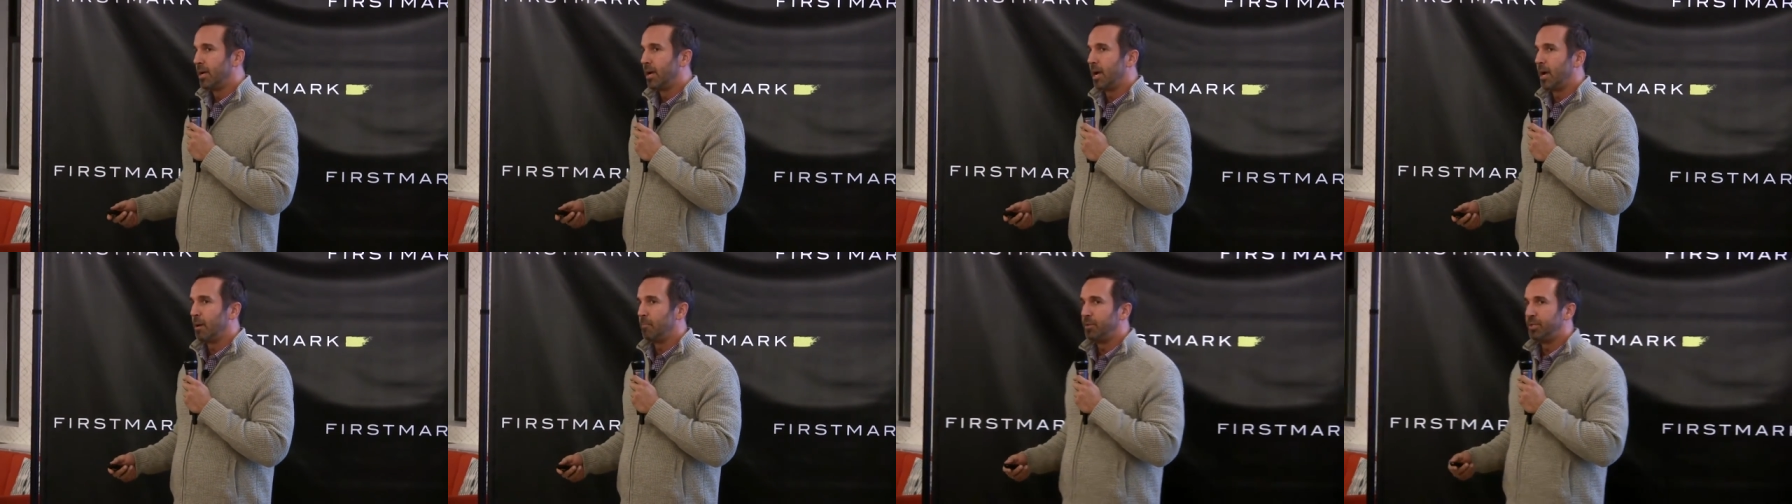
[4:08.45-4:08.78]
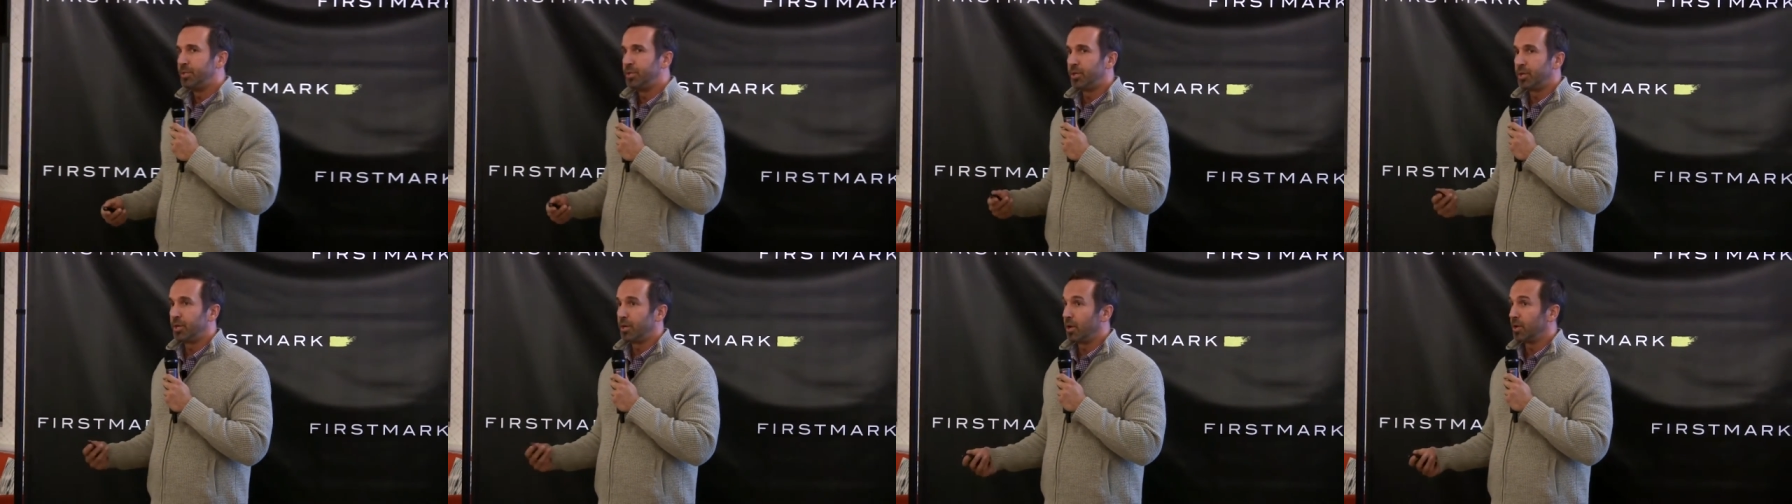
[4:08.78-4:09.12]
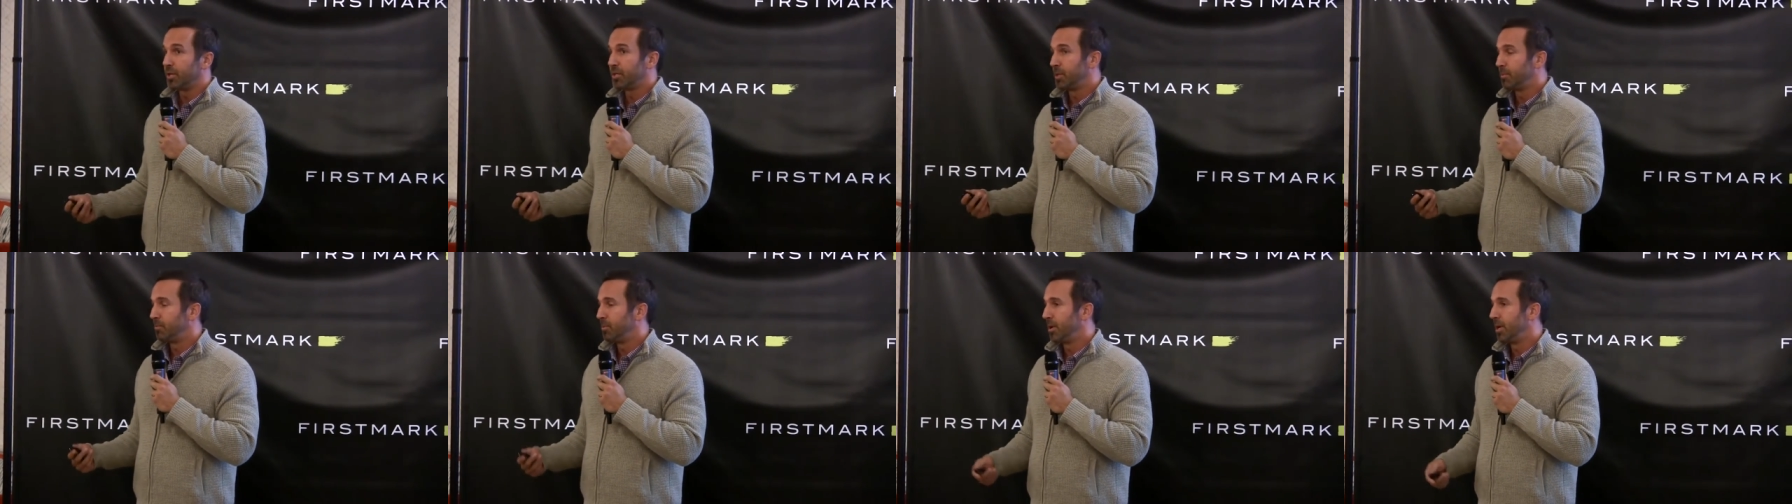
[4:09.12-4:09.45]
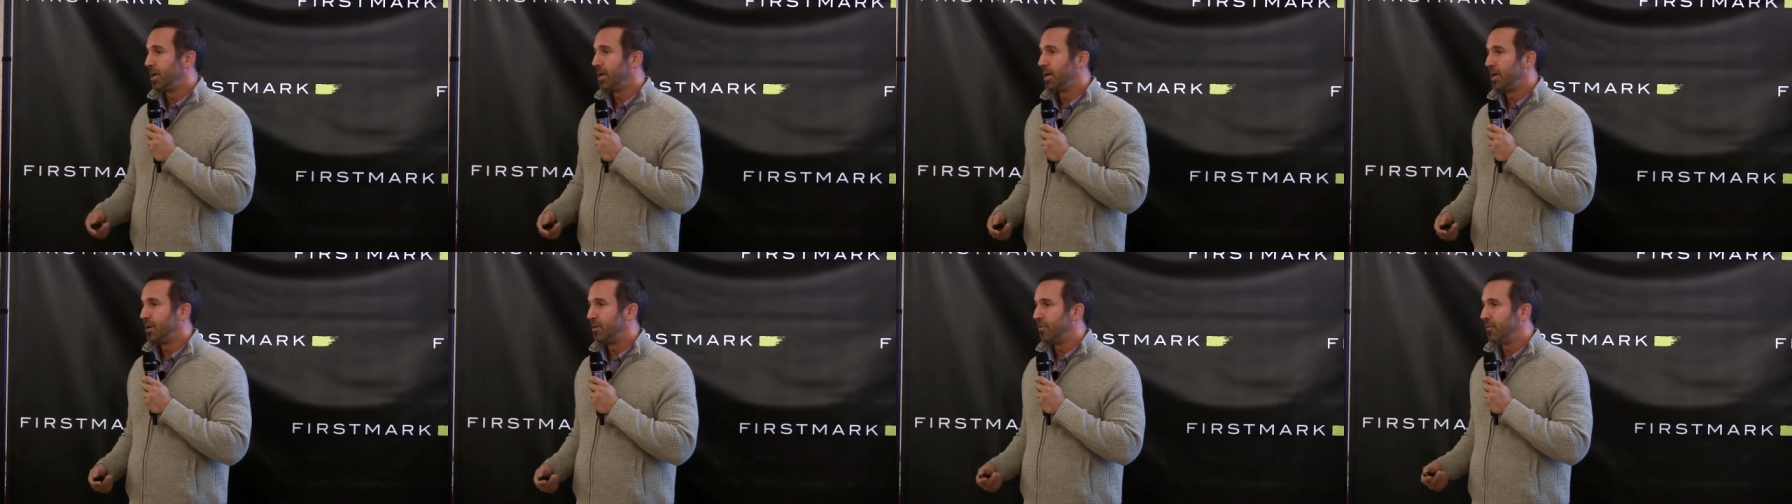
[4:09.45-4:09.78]
uh, but you can also put
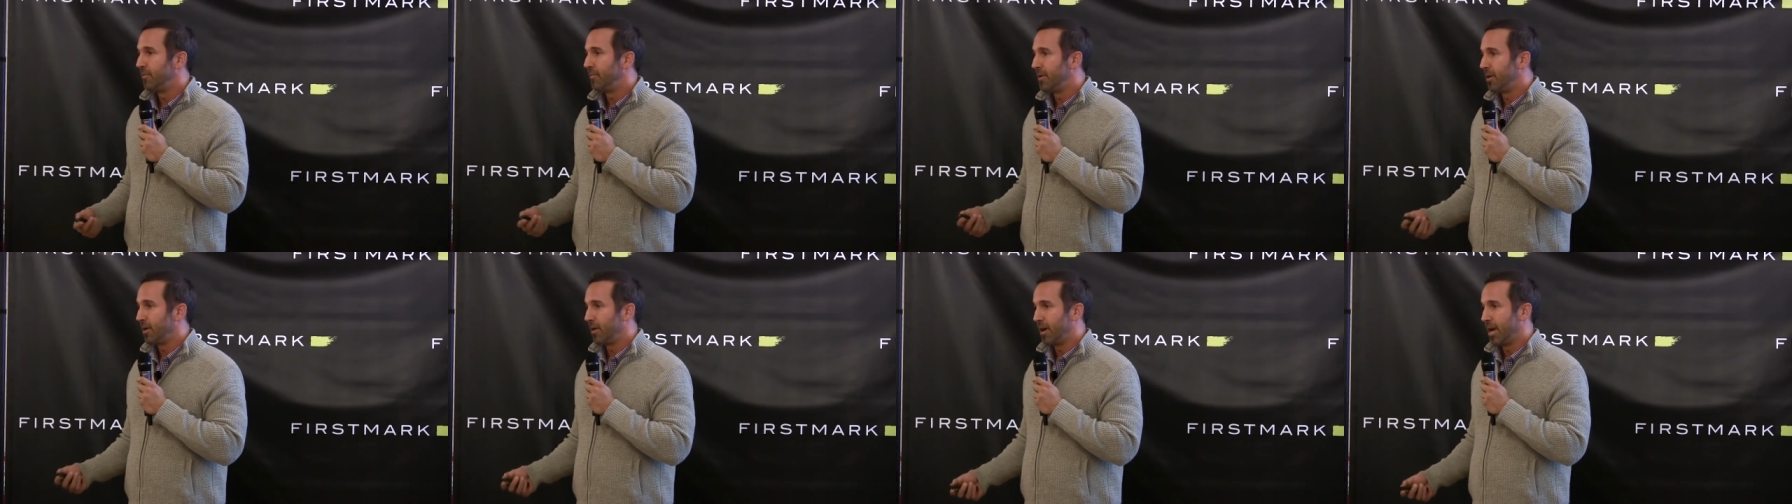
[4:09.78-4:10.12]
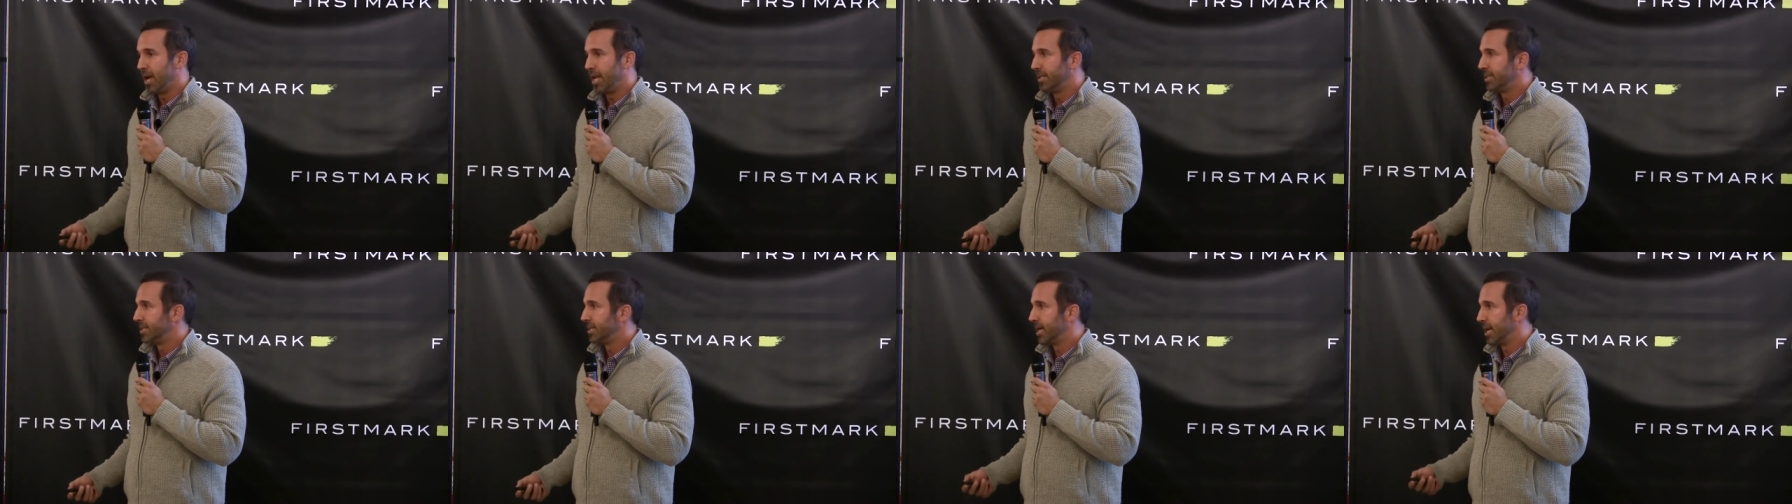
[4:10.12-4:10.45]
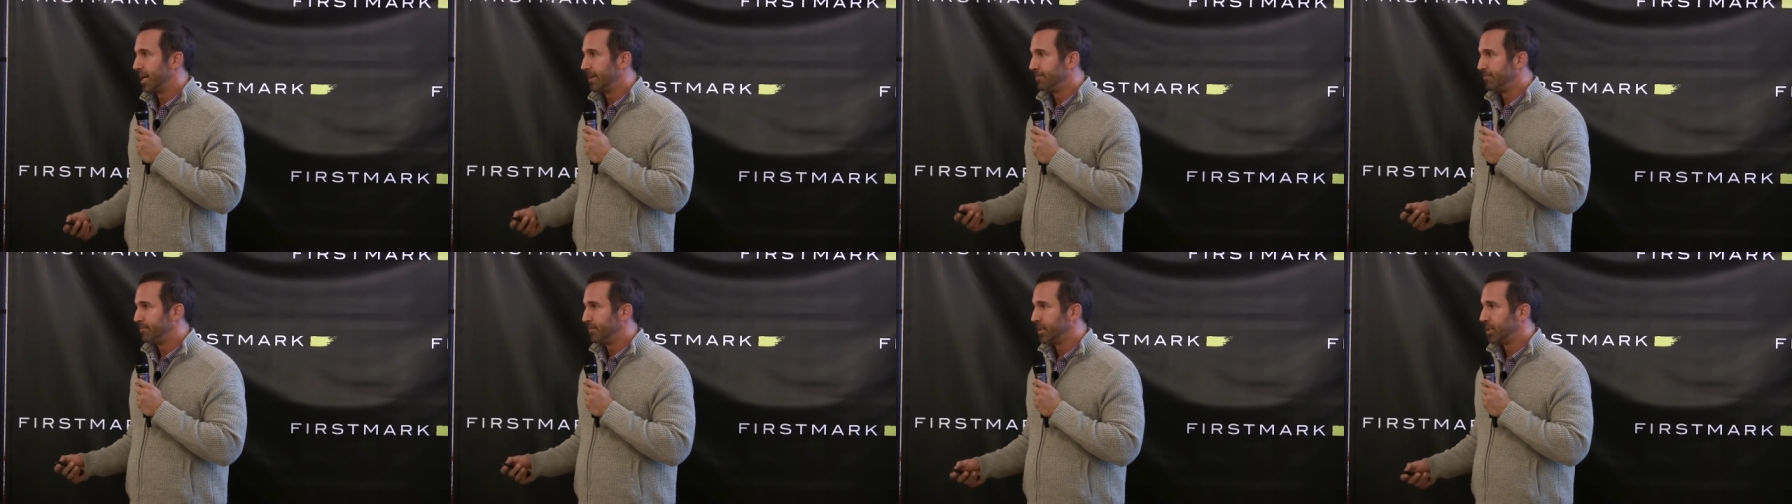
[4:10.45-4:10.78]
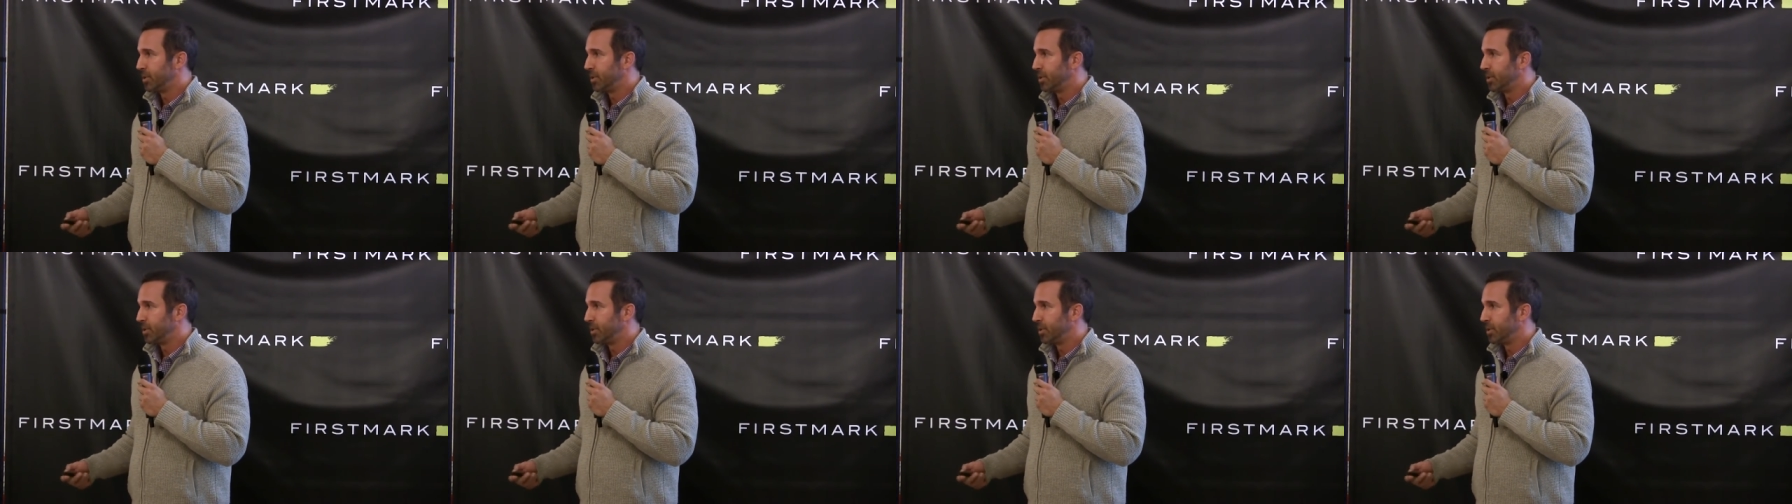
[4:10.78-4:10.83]
it into a VR headset.